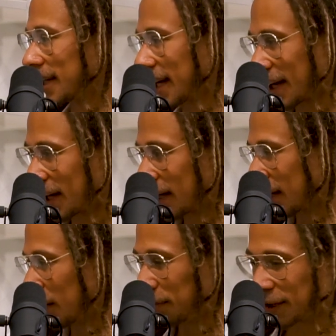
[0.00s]
like I
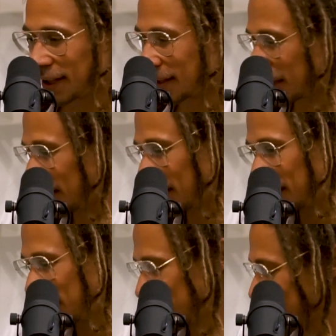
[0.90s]
completely
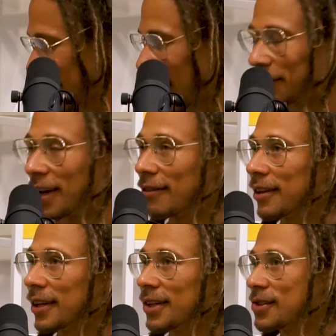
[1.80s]
stopped
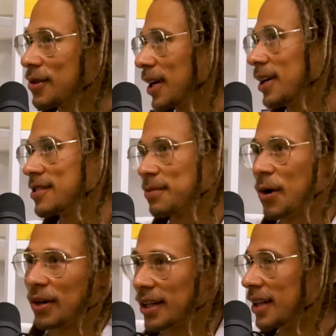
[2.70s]
everything, drinking,
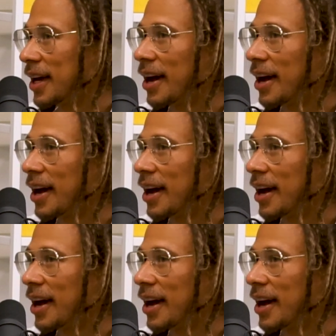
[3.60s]
smoking,